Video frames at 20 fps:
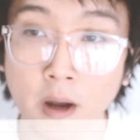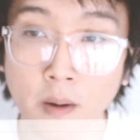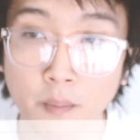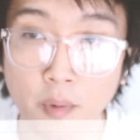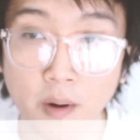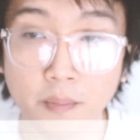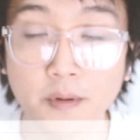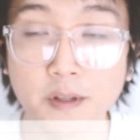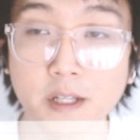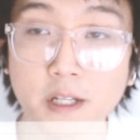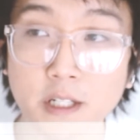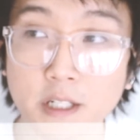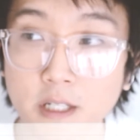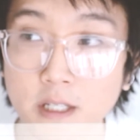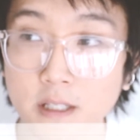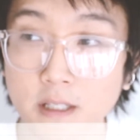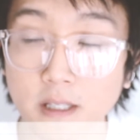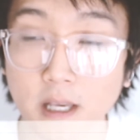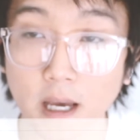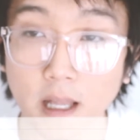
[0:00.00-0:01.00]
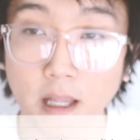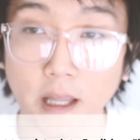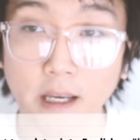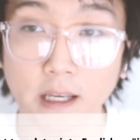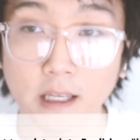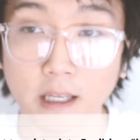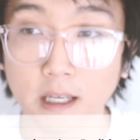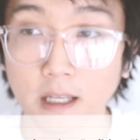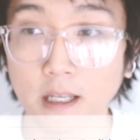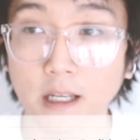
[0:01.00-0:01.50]
prepositions
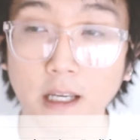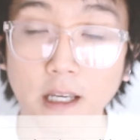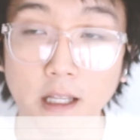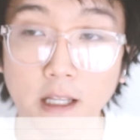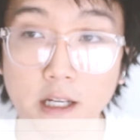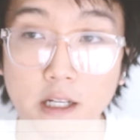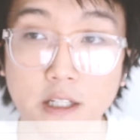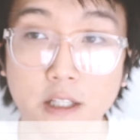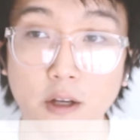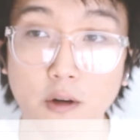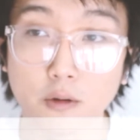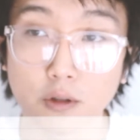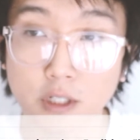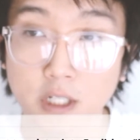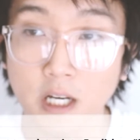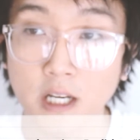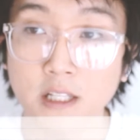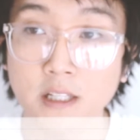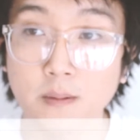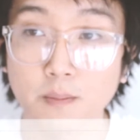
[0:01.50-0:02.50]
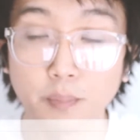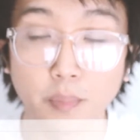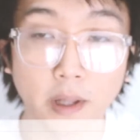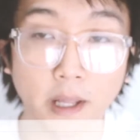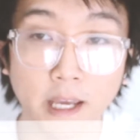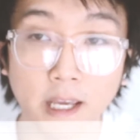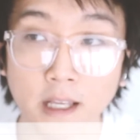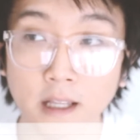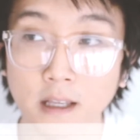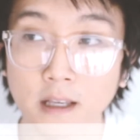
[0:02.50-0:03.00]
like in English. So just
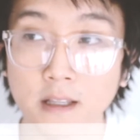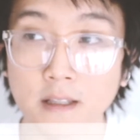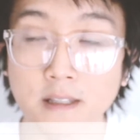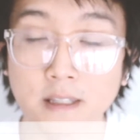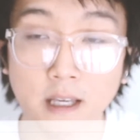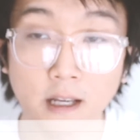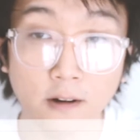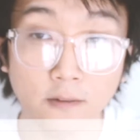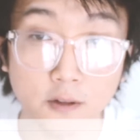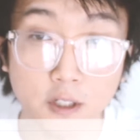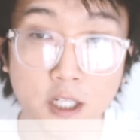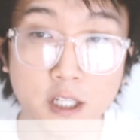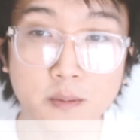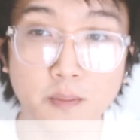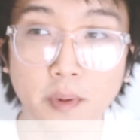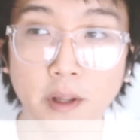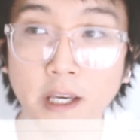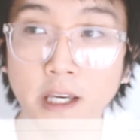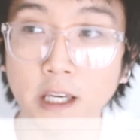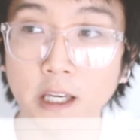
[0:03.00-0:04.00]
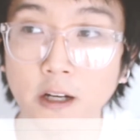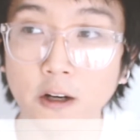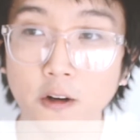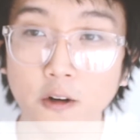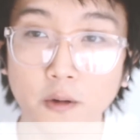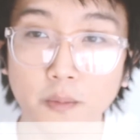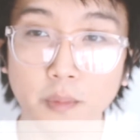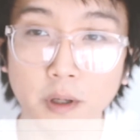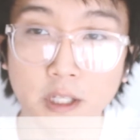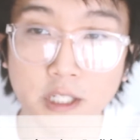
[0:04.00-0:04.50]
blank instead of just blank,
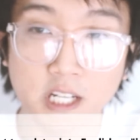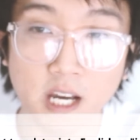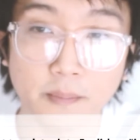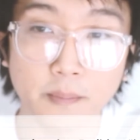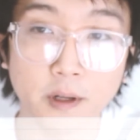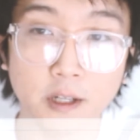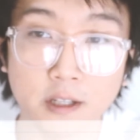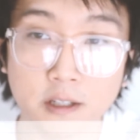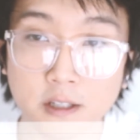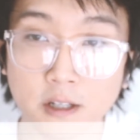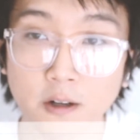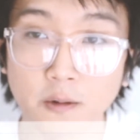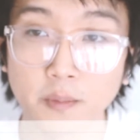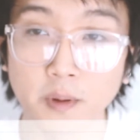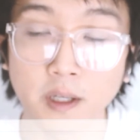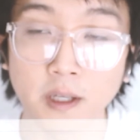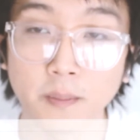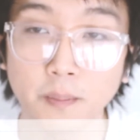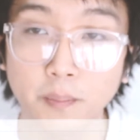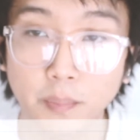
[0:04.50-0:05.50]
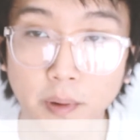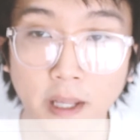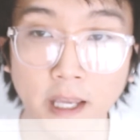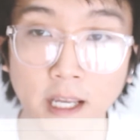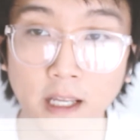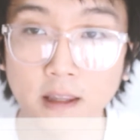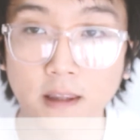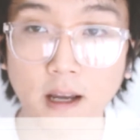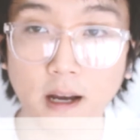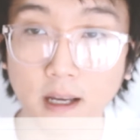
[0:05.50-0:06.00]
in Japanese it'll be
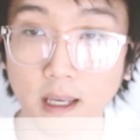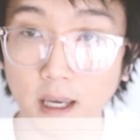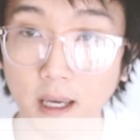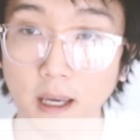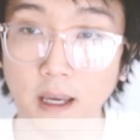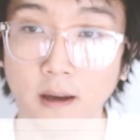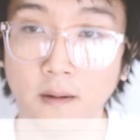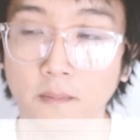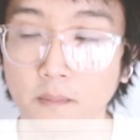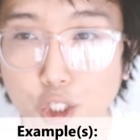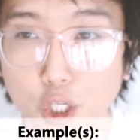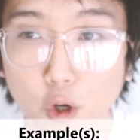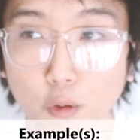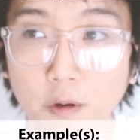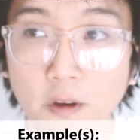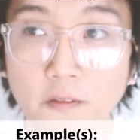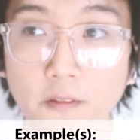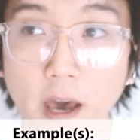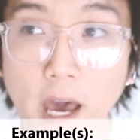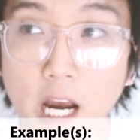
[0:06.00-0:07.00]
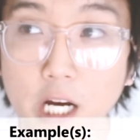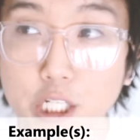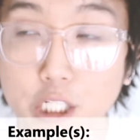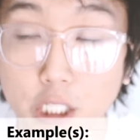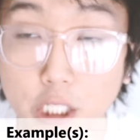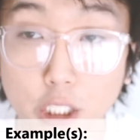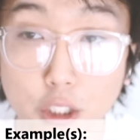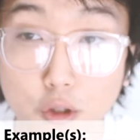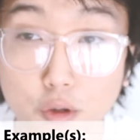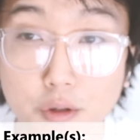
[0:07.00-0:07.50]
blank dake. So we've
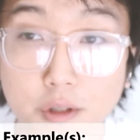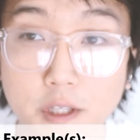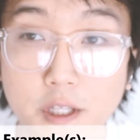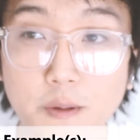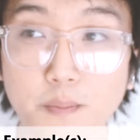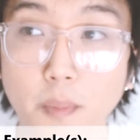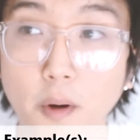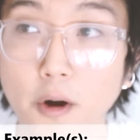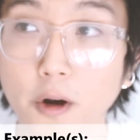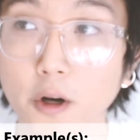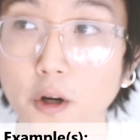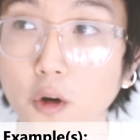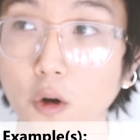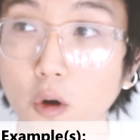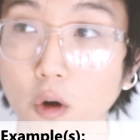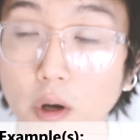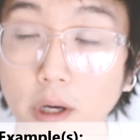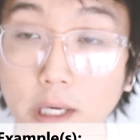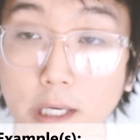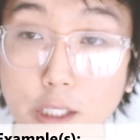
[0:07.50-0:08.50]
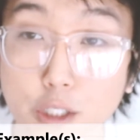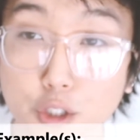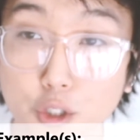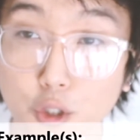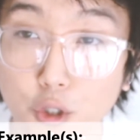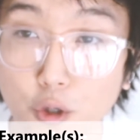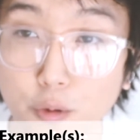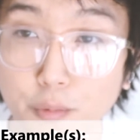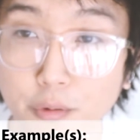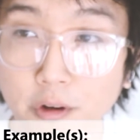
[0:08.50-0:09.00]
actually used this particle in
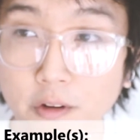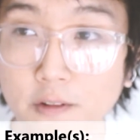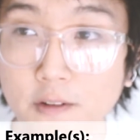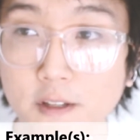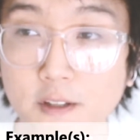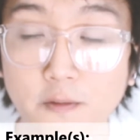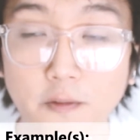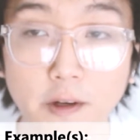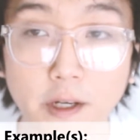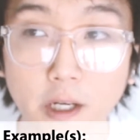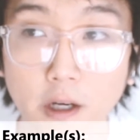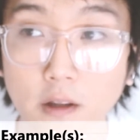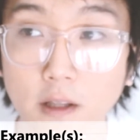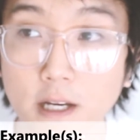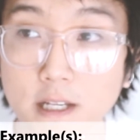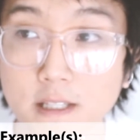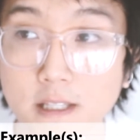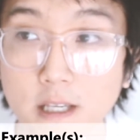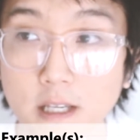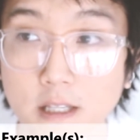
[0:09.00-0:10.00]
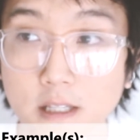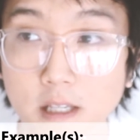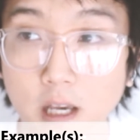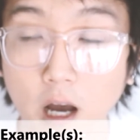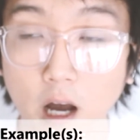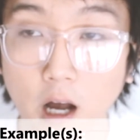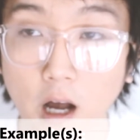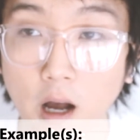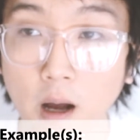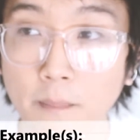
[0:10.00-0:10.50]
two previous video lessons,
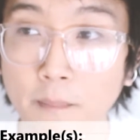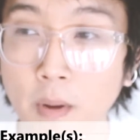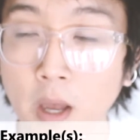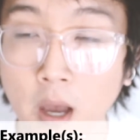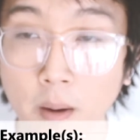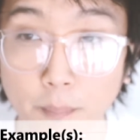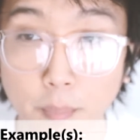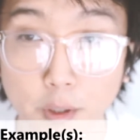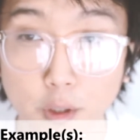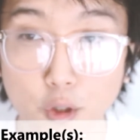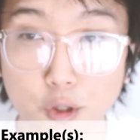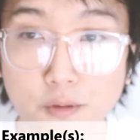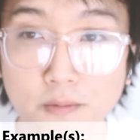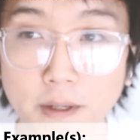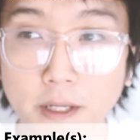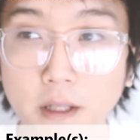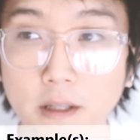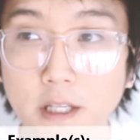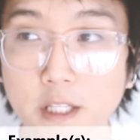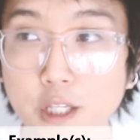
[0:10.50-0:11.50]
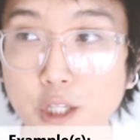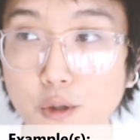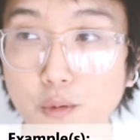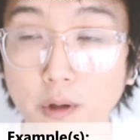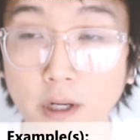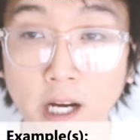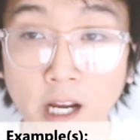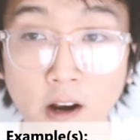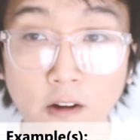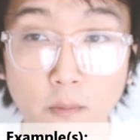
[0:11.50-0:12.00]
but those video lessons were
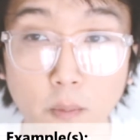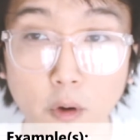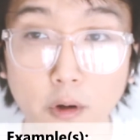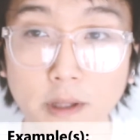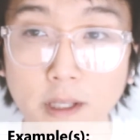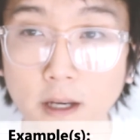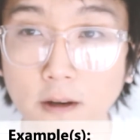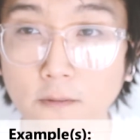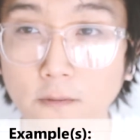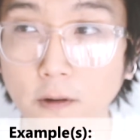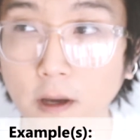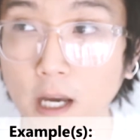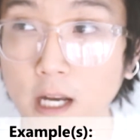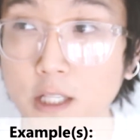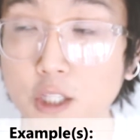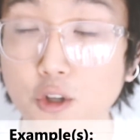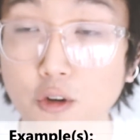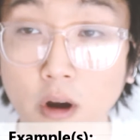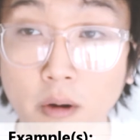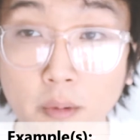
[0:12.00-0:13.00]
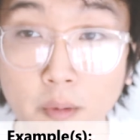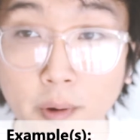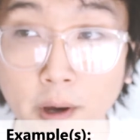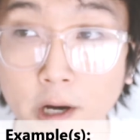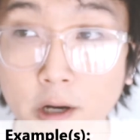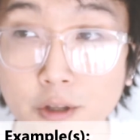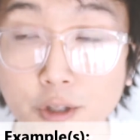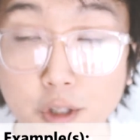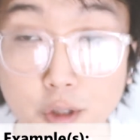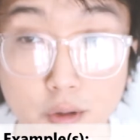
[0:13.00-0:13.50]
kind of more the advanced grammar
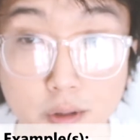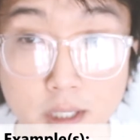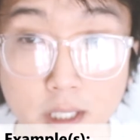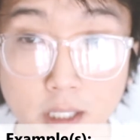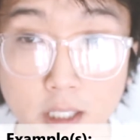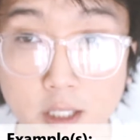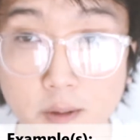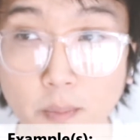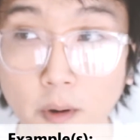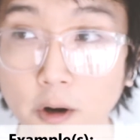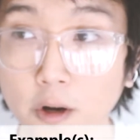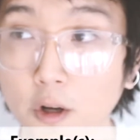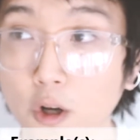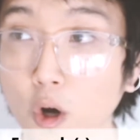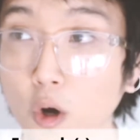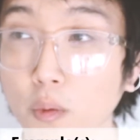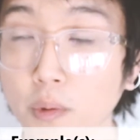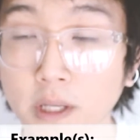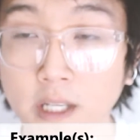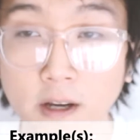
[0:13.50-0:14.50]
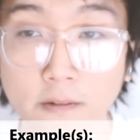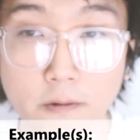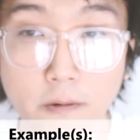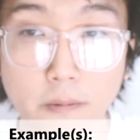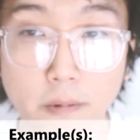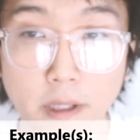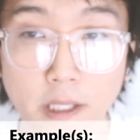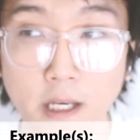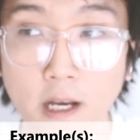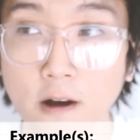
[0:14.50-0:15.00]
patterns using this particle. We never
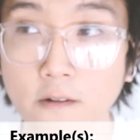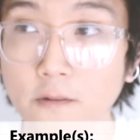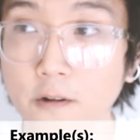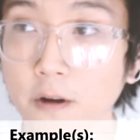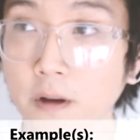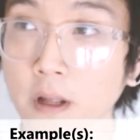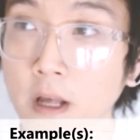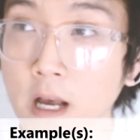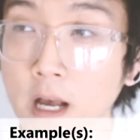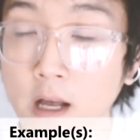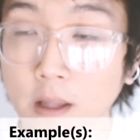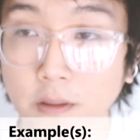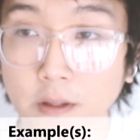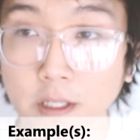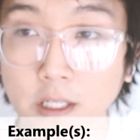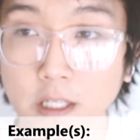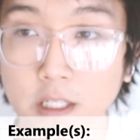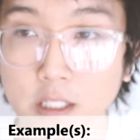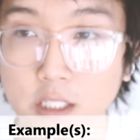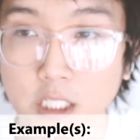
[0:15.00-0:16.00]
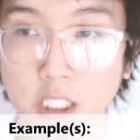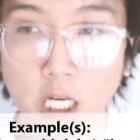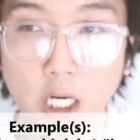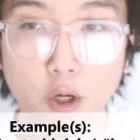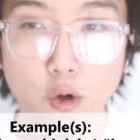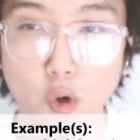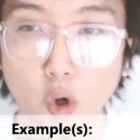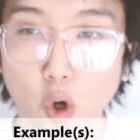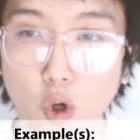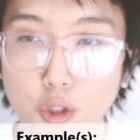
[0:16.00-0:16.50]
really covered the
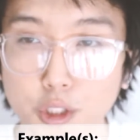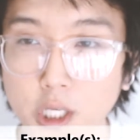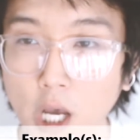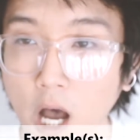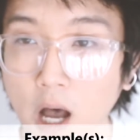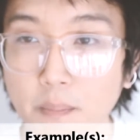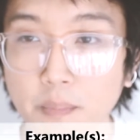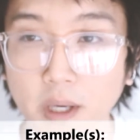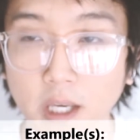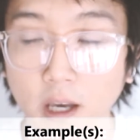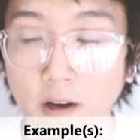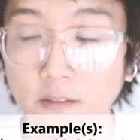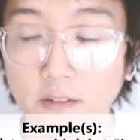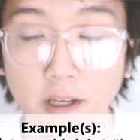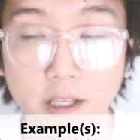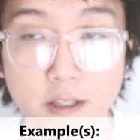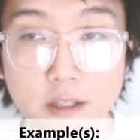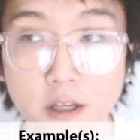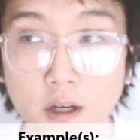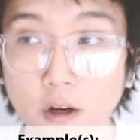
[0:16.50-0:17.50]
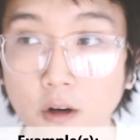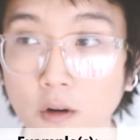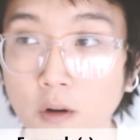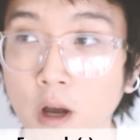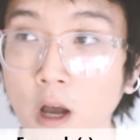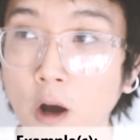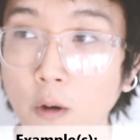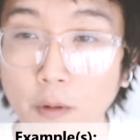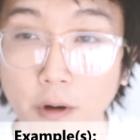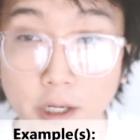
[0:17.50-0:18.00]
general topic of it. So
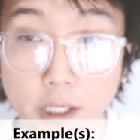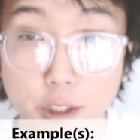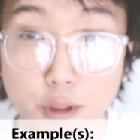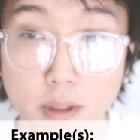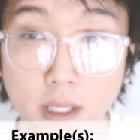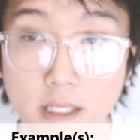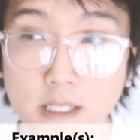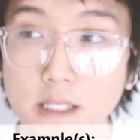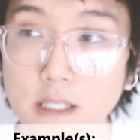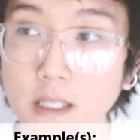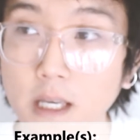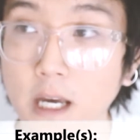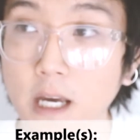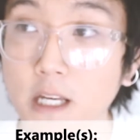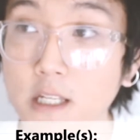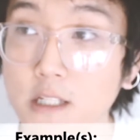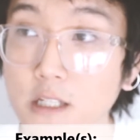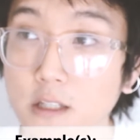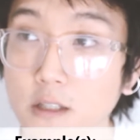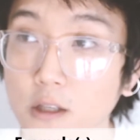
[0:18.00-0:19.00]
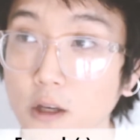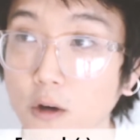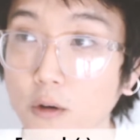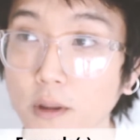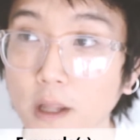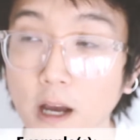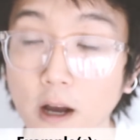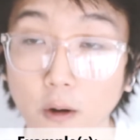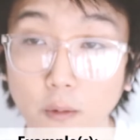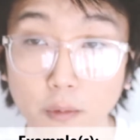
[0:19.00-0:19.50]
we're going to do that today just so
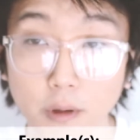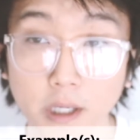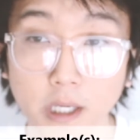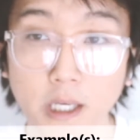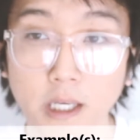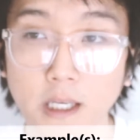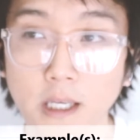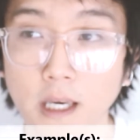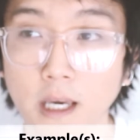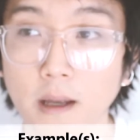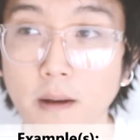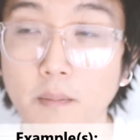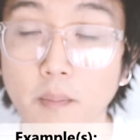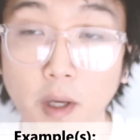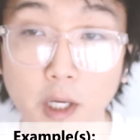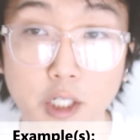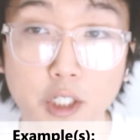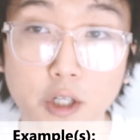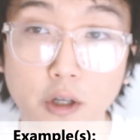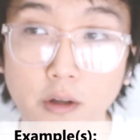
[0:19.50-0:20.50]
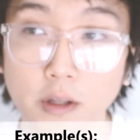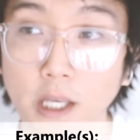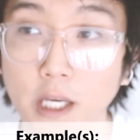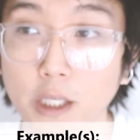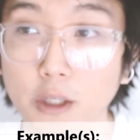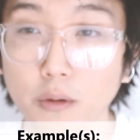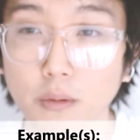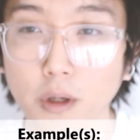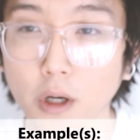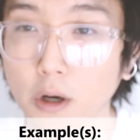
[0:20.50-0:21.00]
that we can make sure that
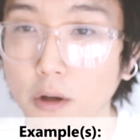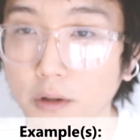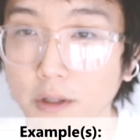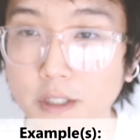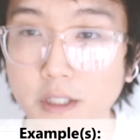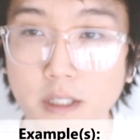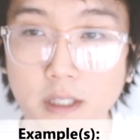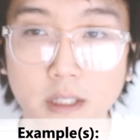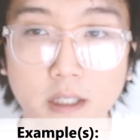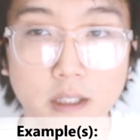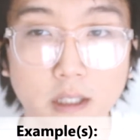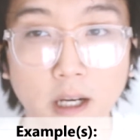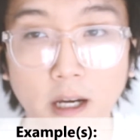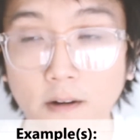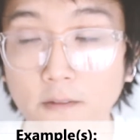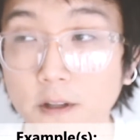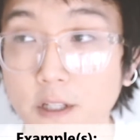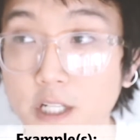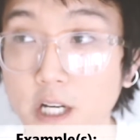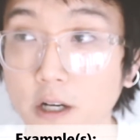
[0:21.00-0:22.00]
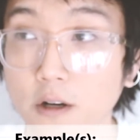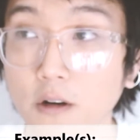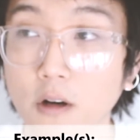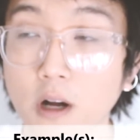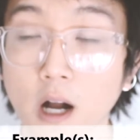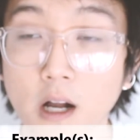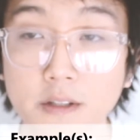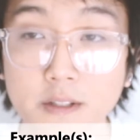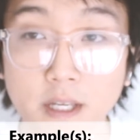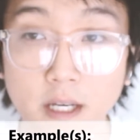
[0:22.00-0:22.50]
you know there's kind of the general
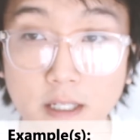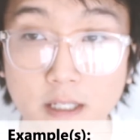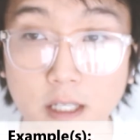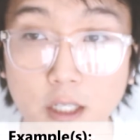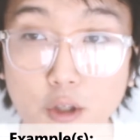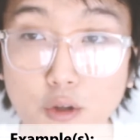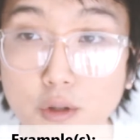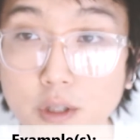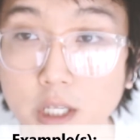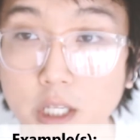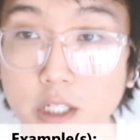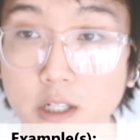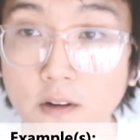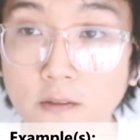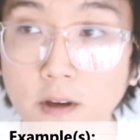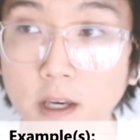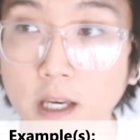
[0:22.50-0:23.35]
context and usage of